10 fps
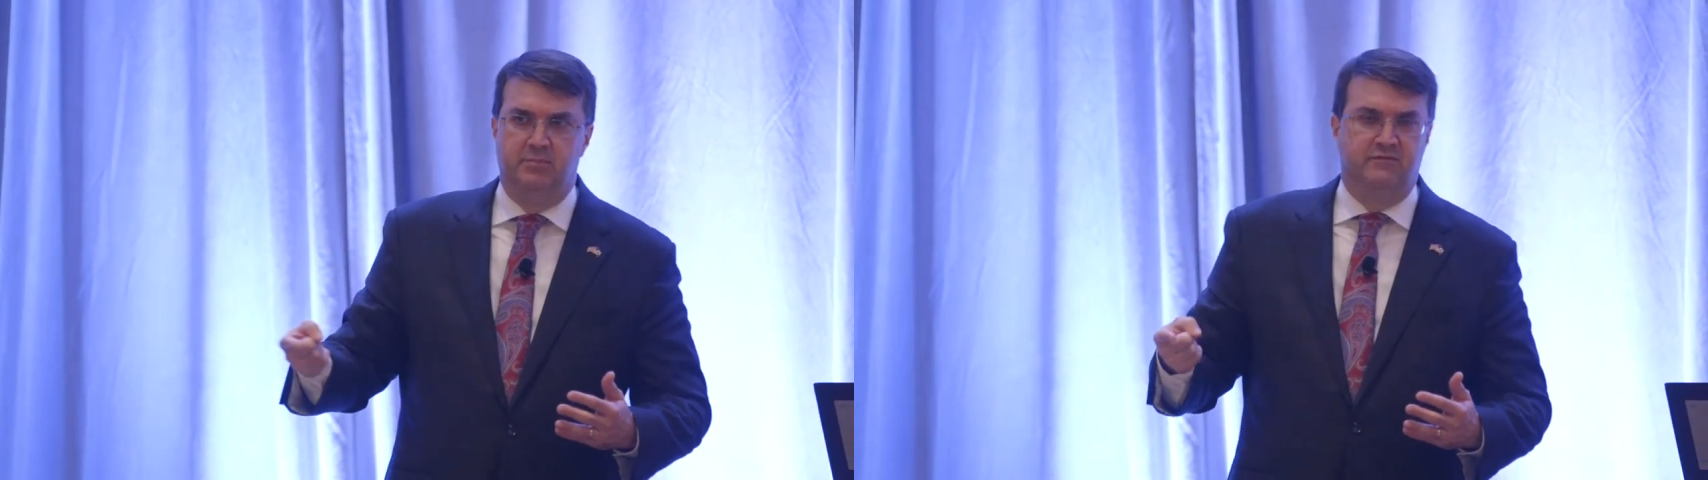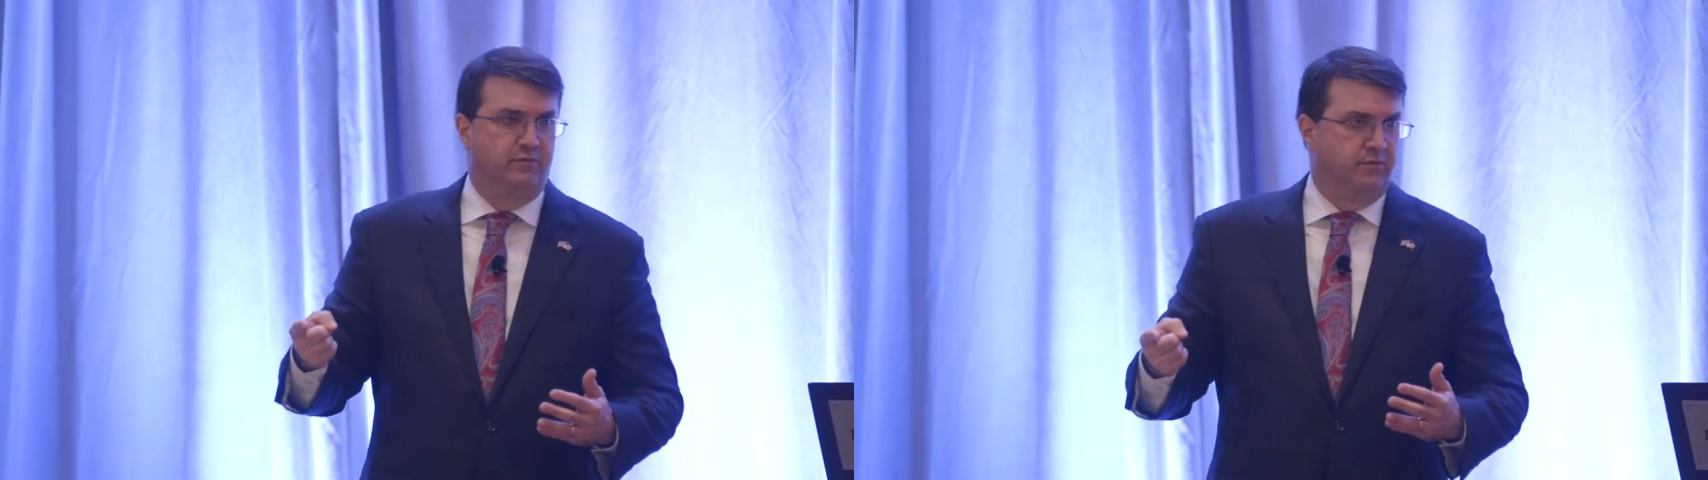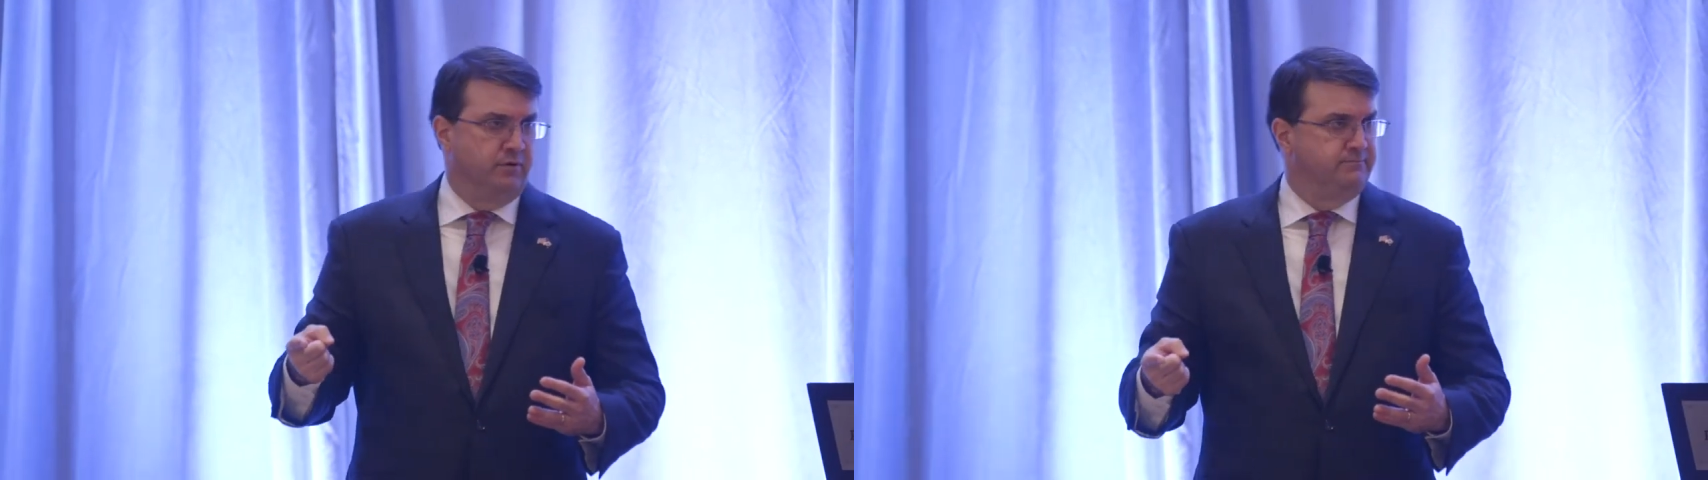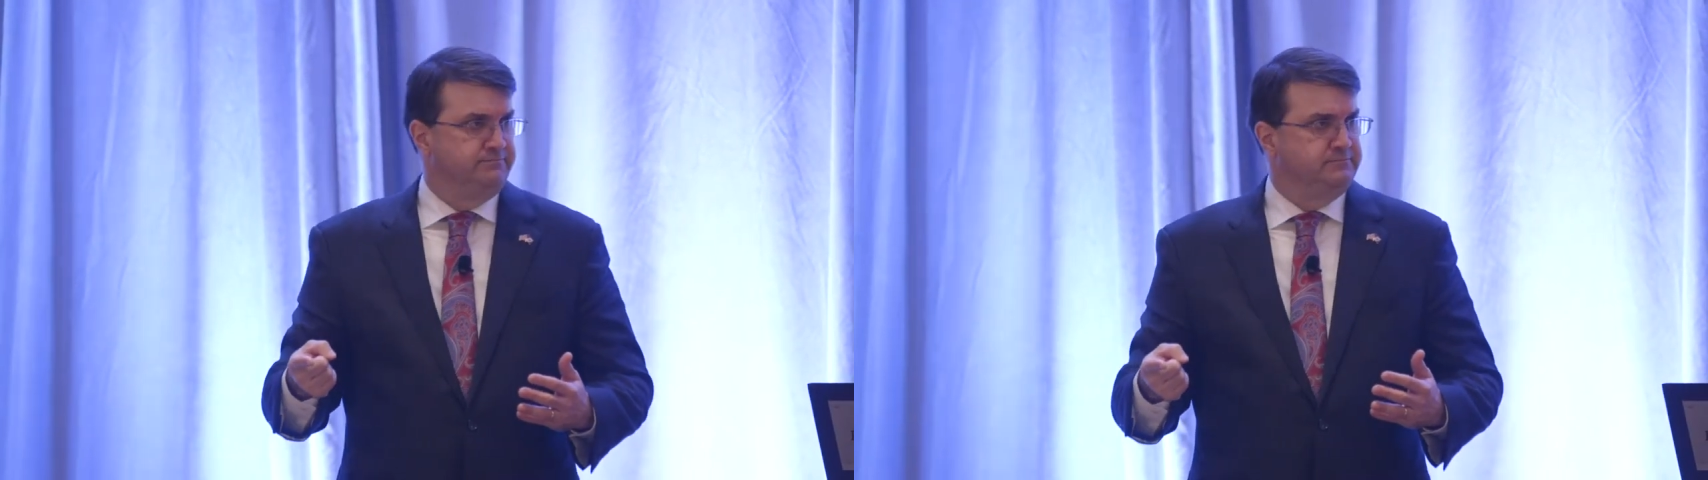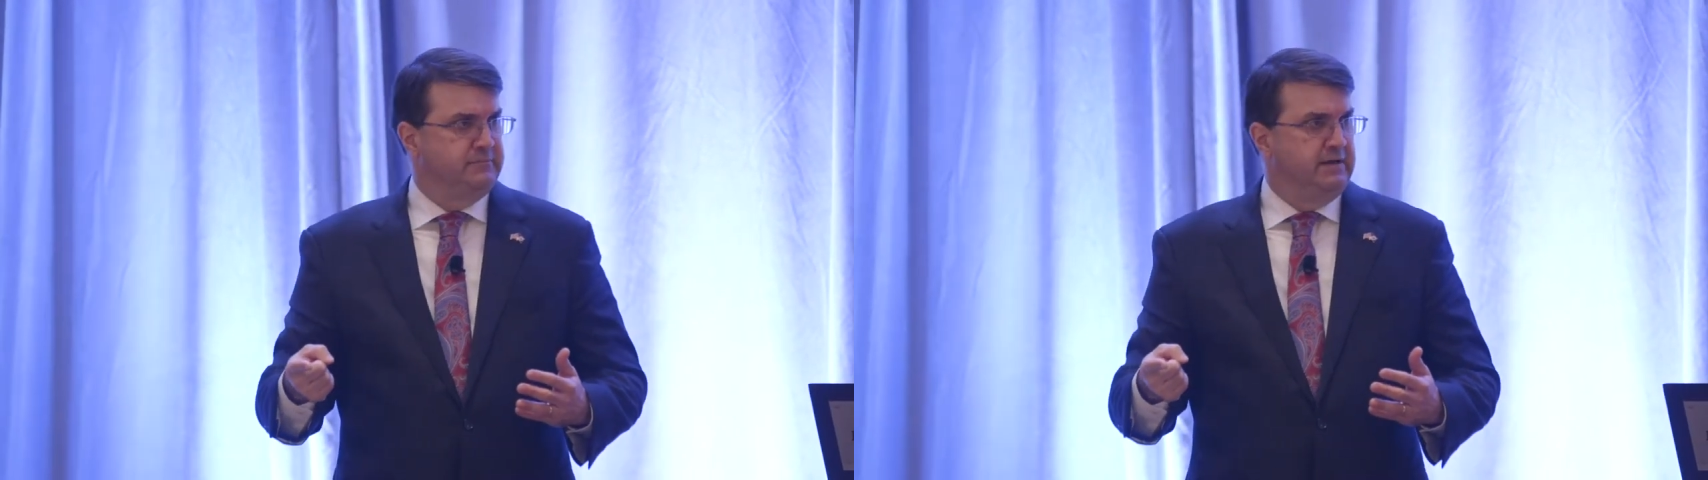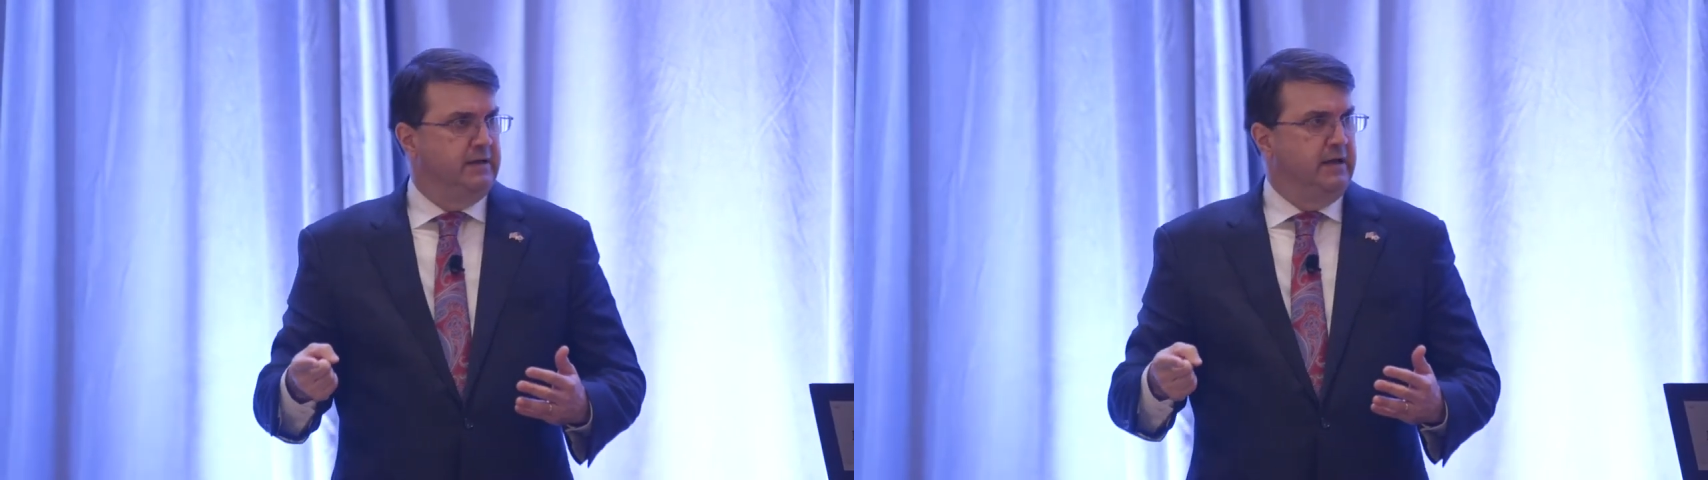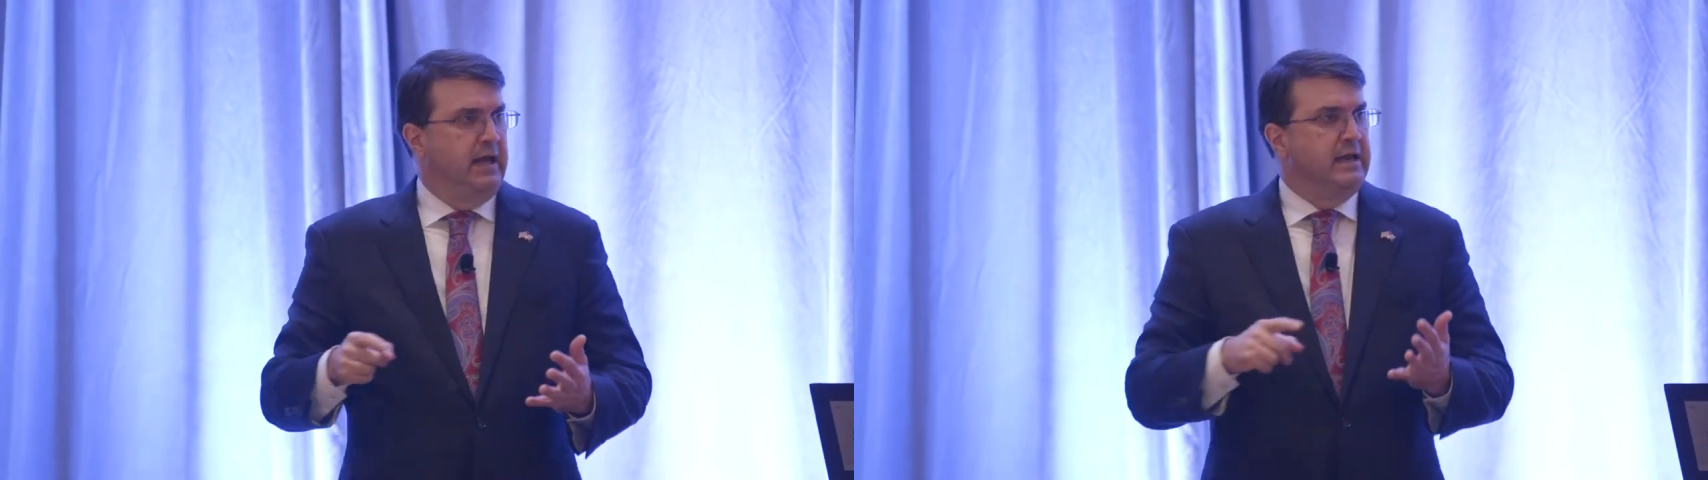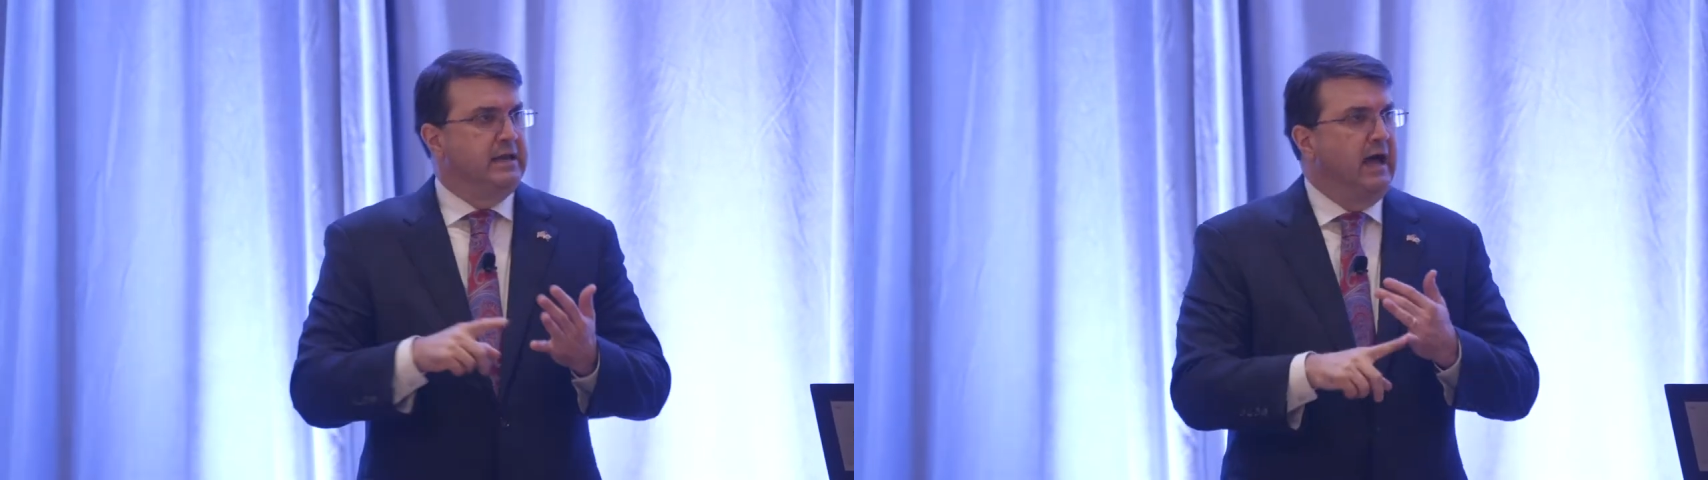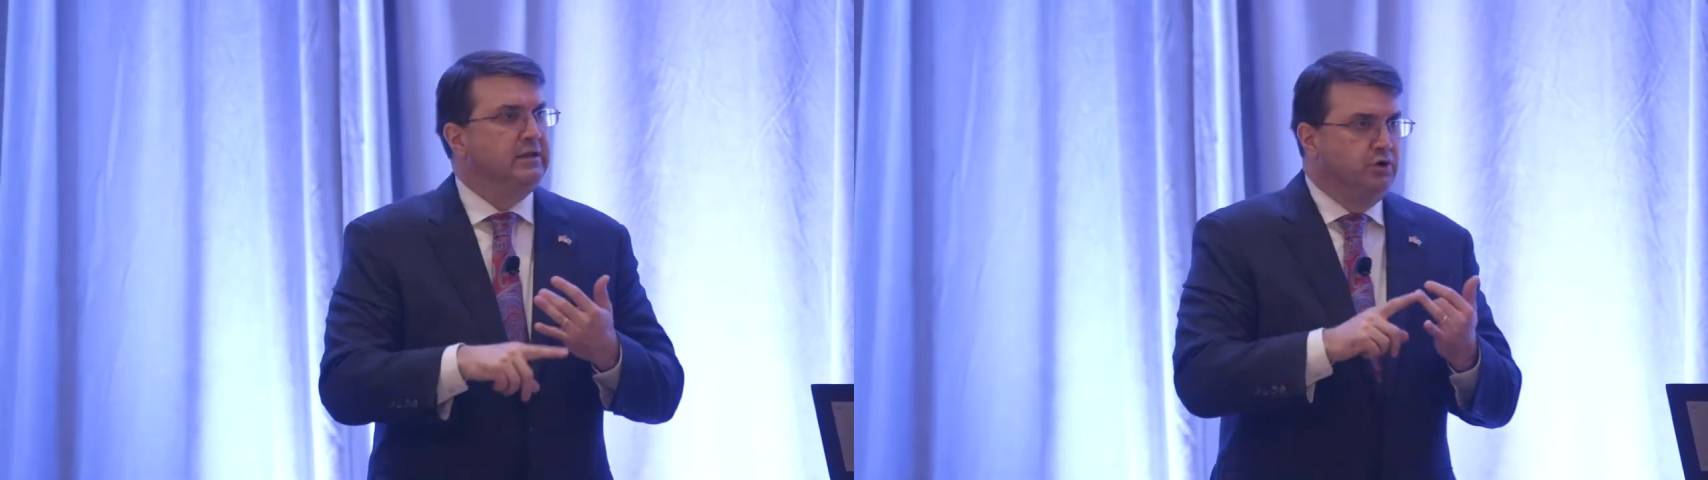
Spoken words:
before. Not